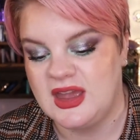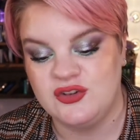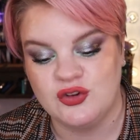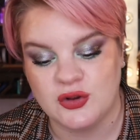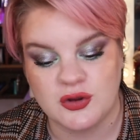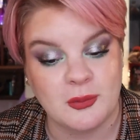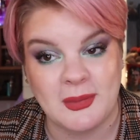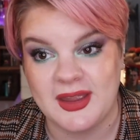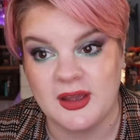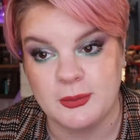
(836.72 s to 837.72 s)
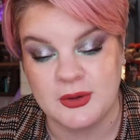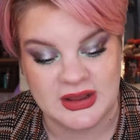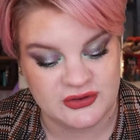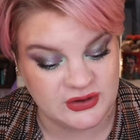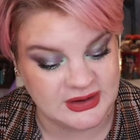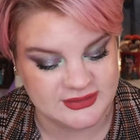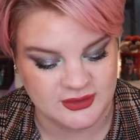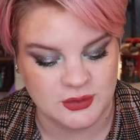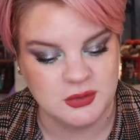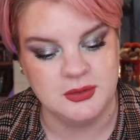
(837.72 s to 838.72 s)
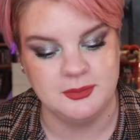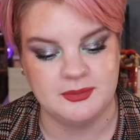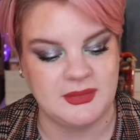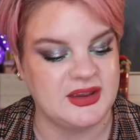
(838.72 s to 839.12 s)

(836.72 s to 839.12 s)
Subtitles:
enjoy your makeup collection as a whole?